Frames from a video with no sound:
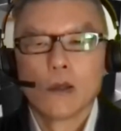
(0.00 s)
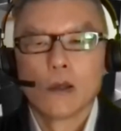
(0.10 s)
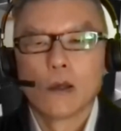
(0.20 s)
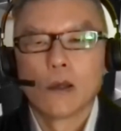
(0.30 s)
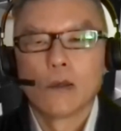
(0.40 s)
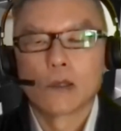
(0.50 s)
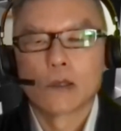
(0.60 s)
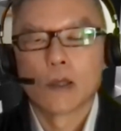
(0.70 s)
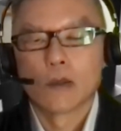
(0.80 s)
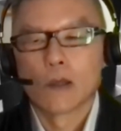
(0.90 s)
And
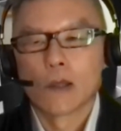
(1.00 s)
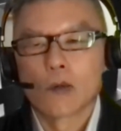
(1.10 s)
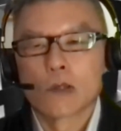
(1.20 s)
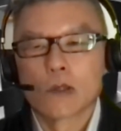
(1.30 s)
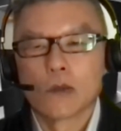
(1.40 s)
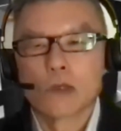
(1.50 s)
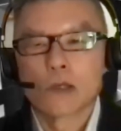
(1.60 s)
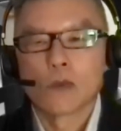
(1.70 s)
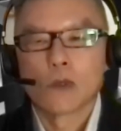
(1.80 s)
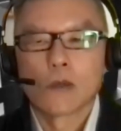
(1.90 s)
that again allows you then to
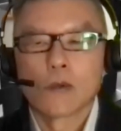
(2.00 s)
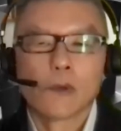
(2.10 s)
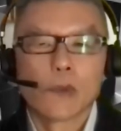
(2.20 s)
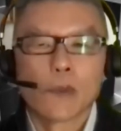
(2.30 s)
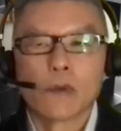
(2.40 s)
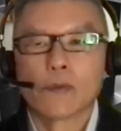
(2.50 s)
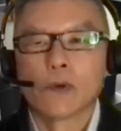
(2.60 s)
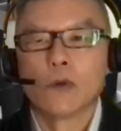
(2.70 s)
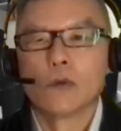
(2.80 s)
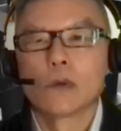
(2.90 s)
say, well, hey, you flip up the
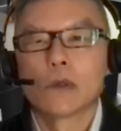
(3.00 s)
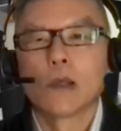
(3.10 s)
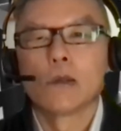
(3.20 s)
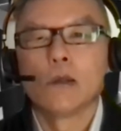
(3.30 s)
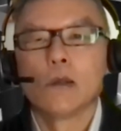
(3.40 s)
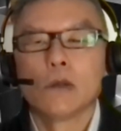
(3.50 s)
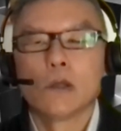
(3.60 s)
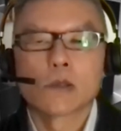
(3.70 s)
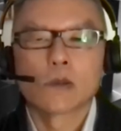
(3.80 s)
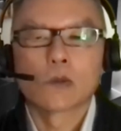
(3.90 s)
phone, take the
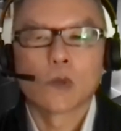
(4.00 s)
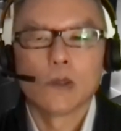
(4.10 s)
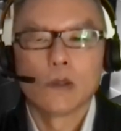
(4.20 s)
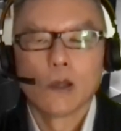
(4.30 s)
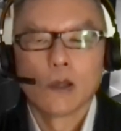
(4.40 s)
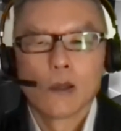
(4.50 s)
digital twin,